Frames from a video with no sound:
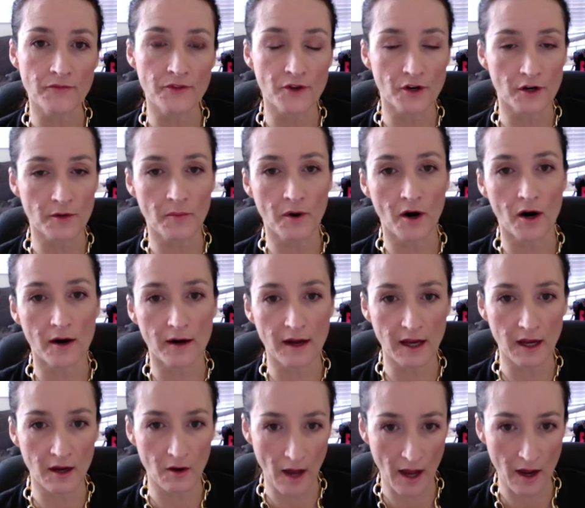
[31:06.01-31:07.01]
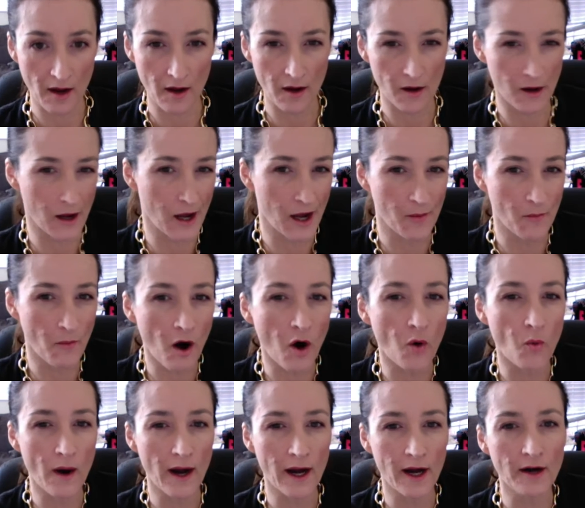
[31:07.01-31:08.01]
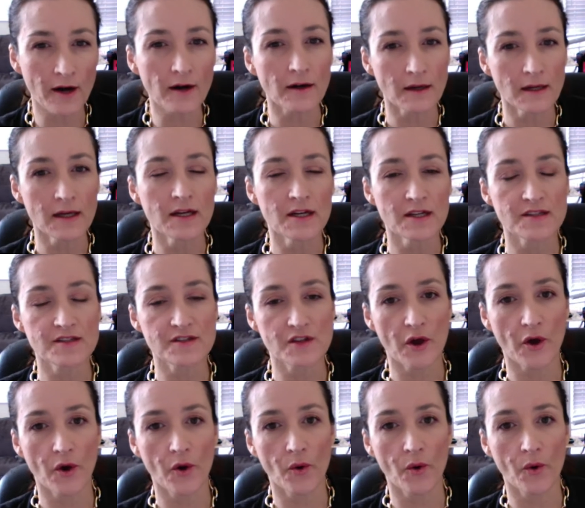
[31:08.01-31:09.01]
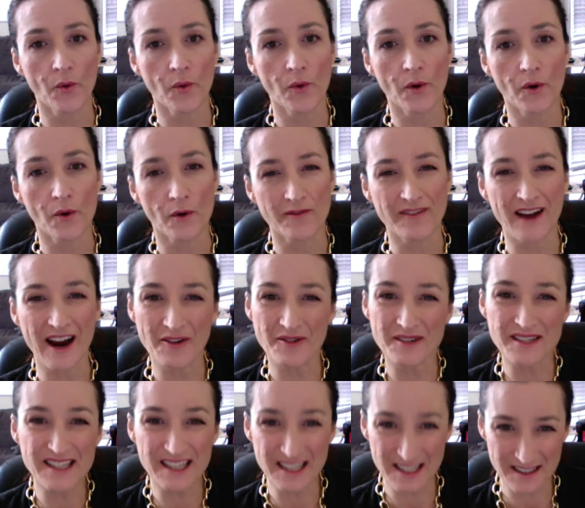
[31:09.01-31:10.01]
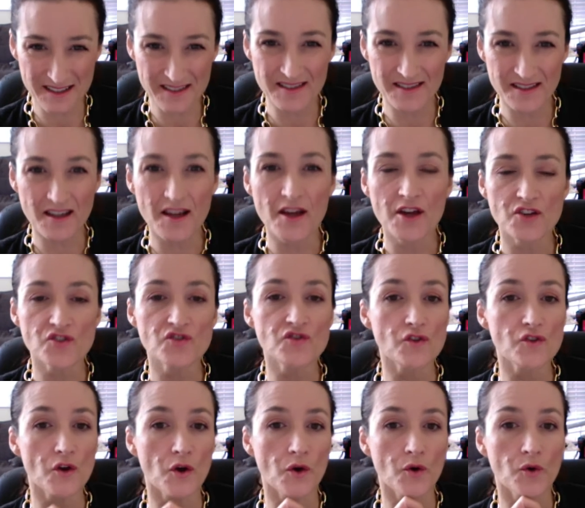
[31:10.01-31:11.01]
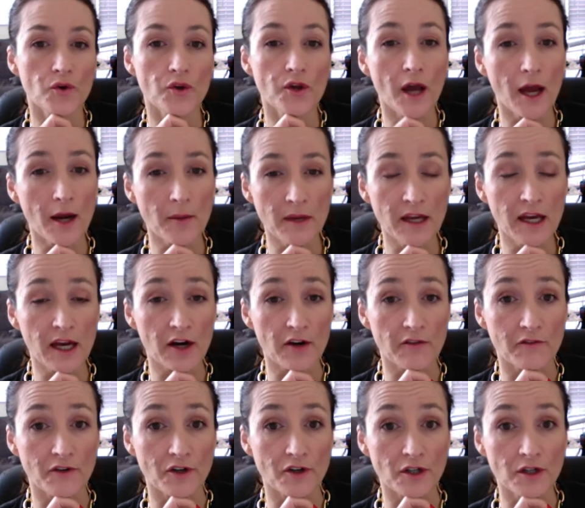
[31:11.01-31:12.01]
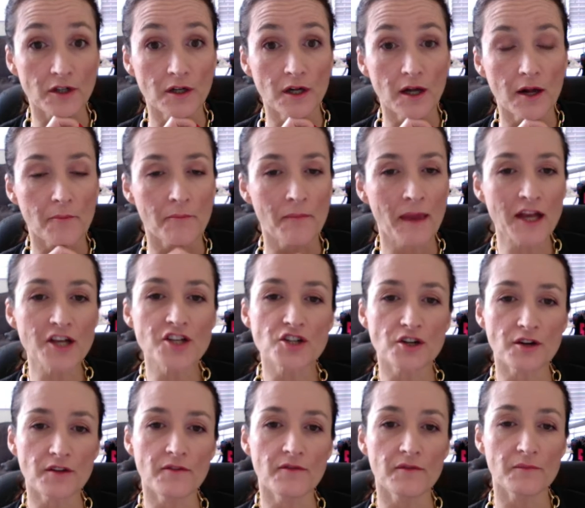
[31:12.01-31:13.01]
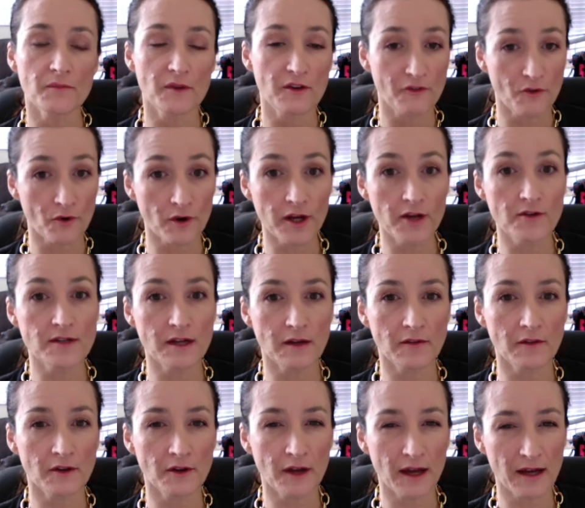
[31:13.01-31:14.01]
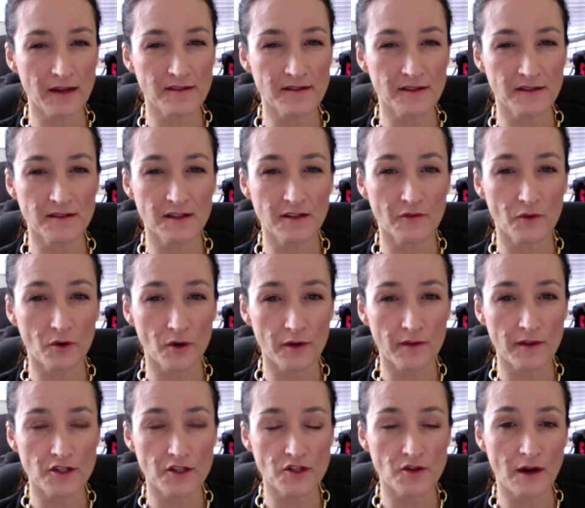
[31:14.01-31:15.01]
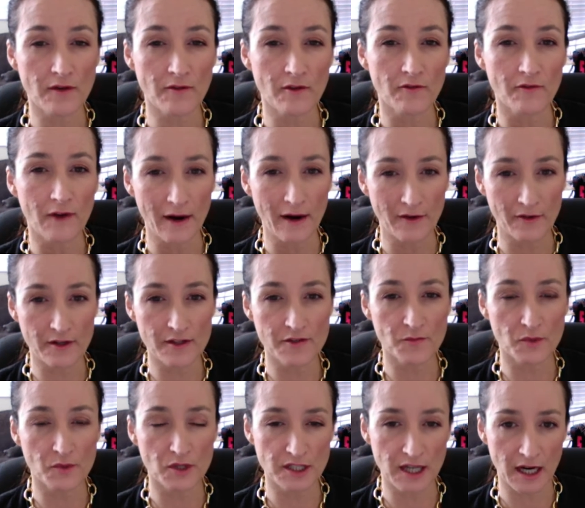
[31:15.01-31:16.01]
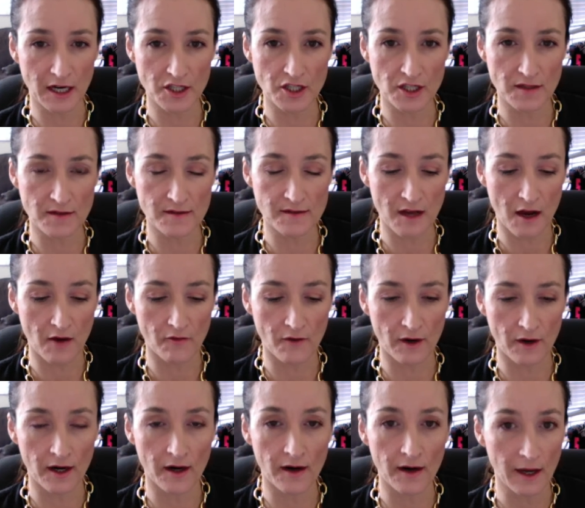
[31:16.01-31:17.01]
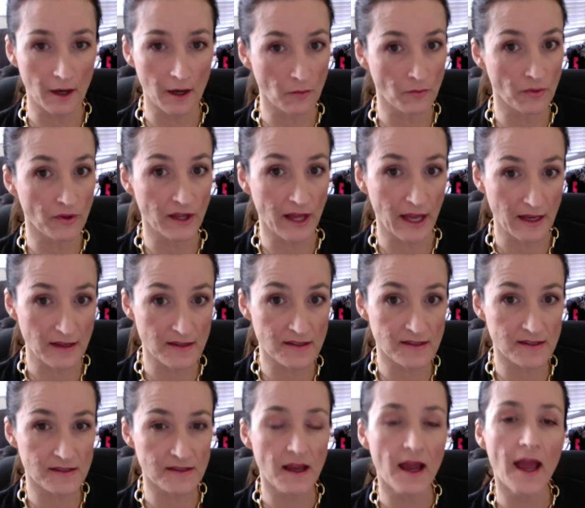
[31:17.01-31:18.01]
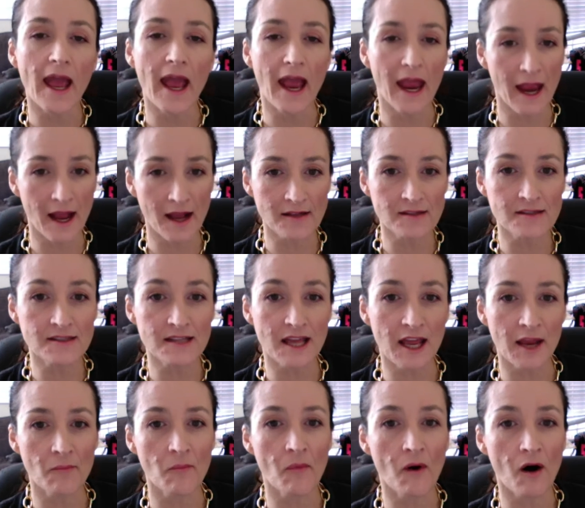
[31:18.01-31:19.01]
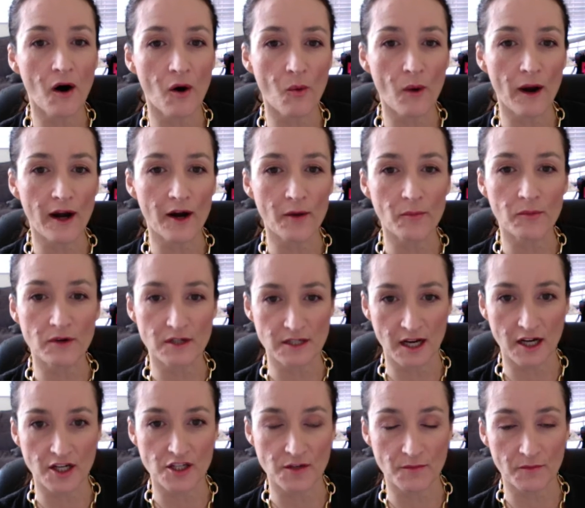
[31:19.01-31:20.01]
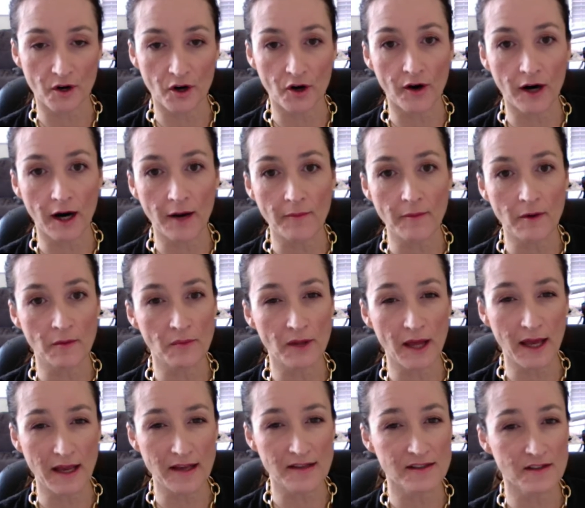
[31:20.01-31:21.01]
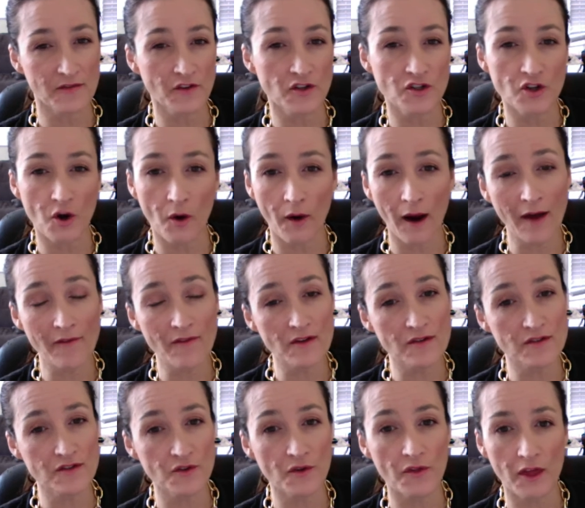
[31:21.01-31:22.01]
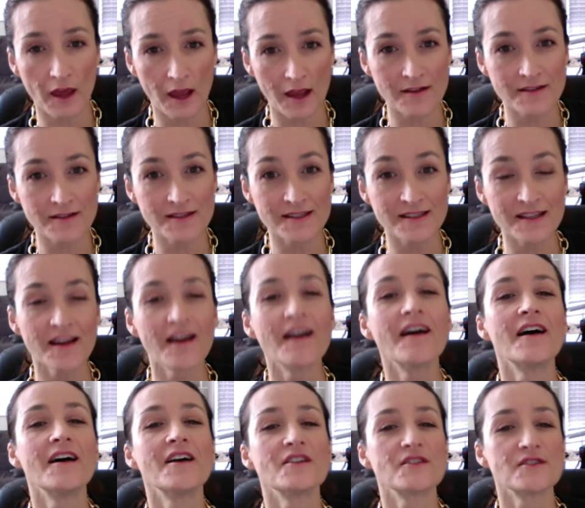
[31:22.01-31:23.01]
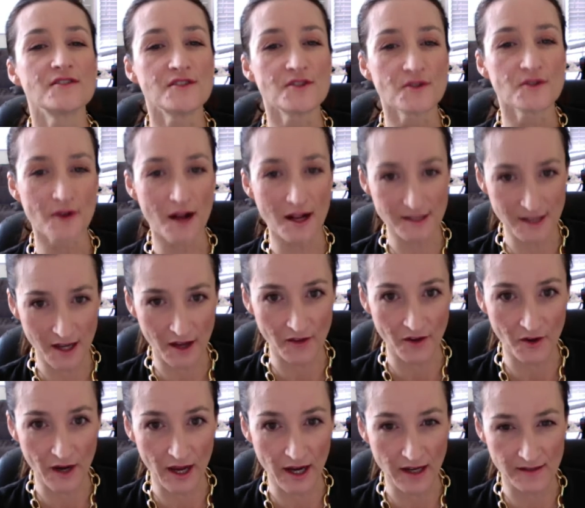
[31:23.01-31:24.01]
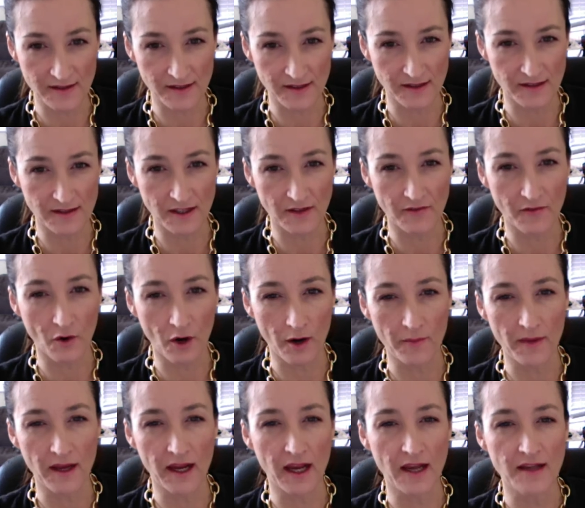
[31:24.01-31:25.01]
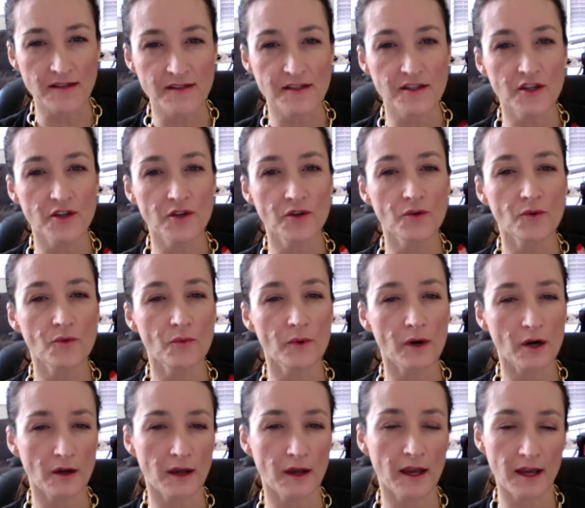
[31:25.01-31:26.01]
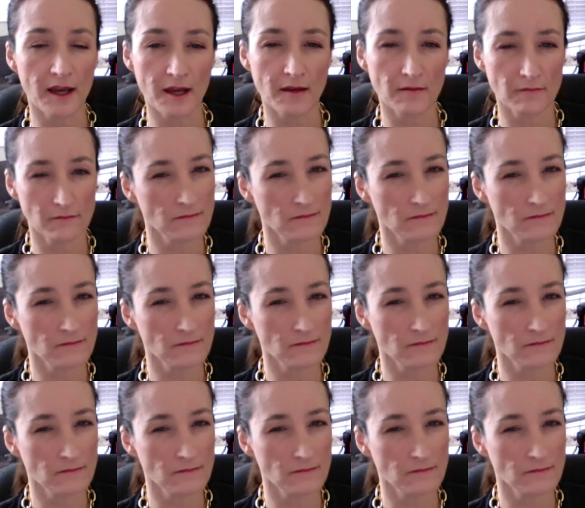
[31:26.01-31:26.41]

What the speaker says: third-party malware, or viruses. So you got to be careful. Make sure before you download X64 that you have a virus protection software in place and a malware protection program in place. If you don't have those two things, do not download X64 because you will get